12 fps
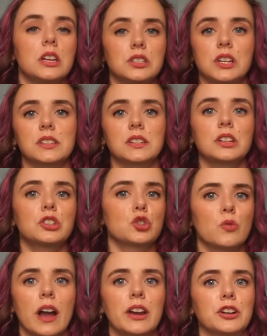Jessica
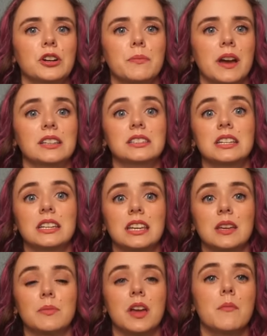tried her best to
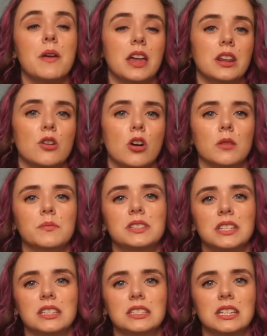keep him at an arm's
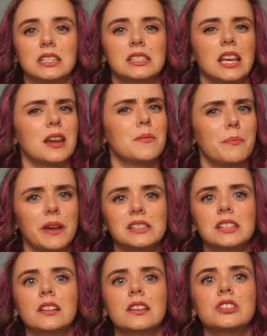distance and
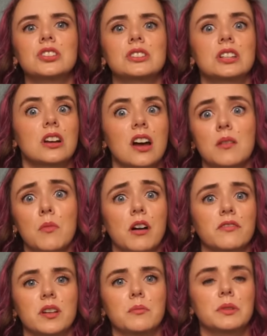basically just cut him
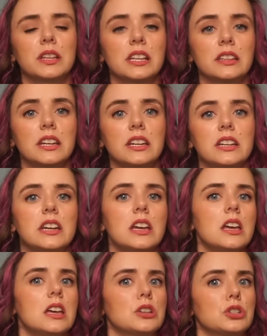off completely.
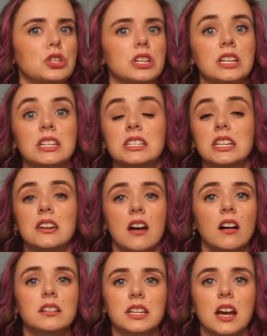She did
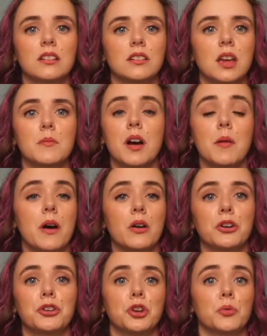not tell him about
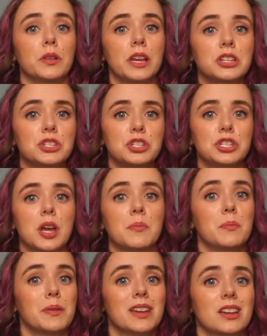her new
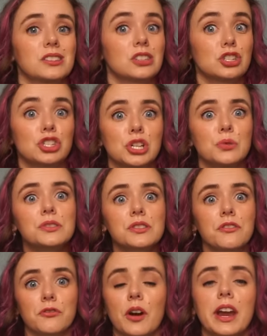relationship because she was
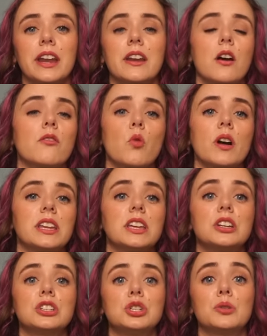afraid of what he
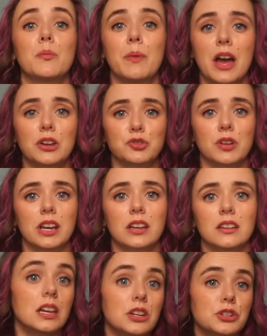could do to
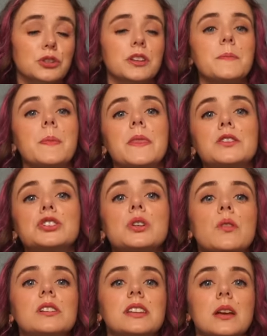Patrick. Initially, she
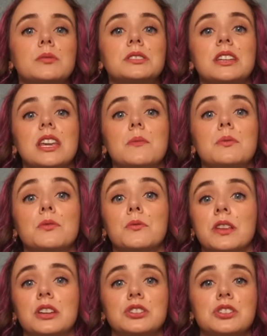was able to keep the
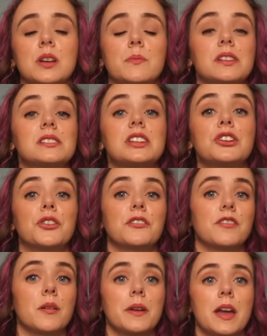relationship a secret
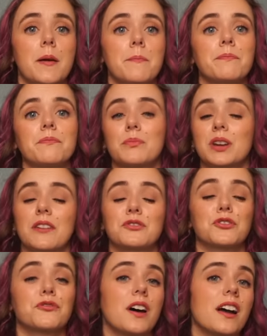from him, but
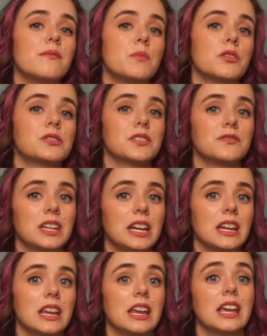after five months of
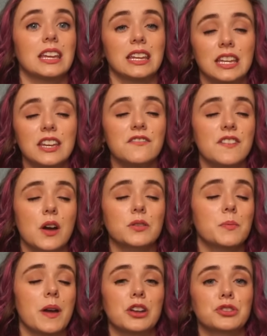dating, he
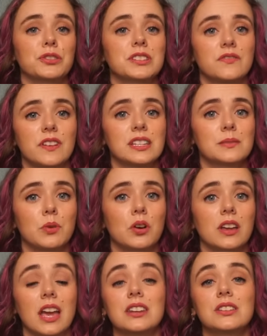found Patrick's
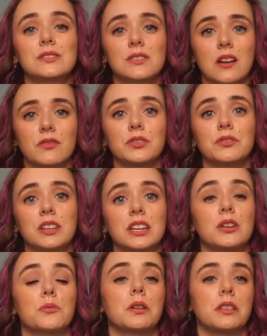Facebook and discovered
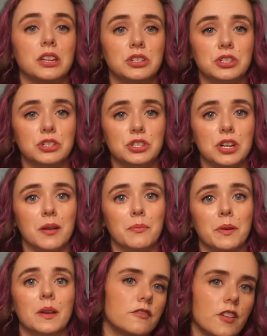the
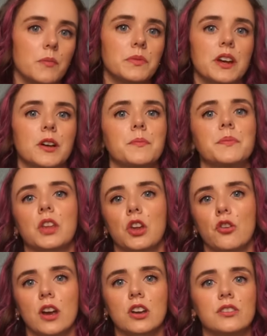relationship. From there,
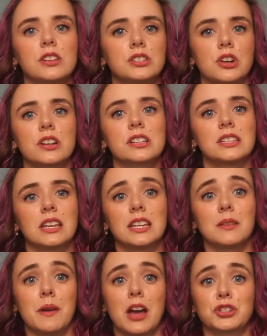Gregory started
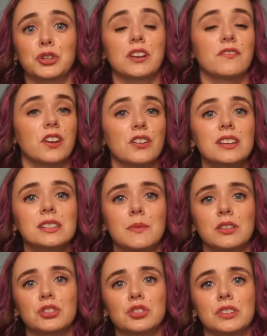sending Patrick various
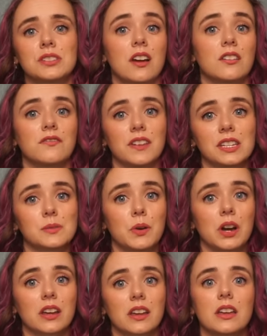messages on
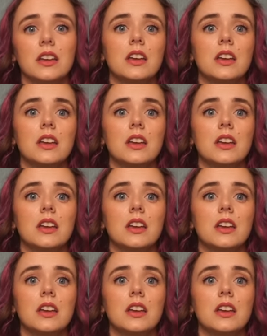Facebook.